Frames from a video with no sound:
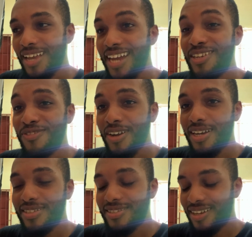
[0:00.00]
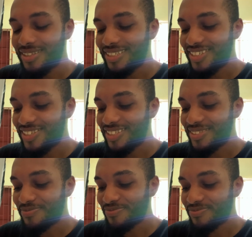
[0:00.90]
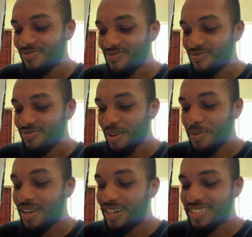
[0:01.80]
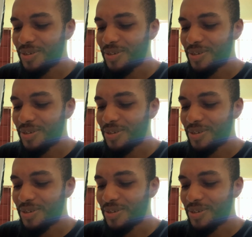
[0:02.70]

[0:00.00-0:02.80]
I did forget the salt initially because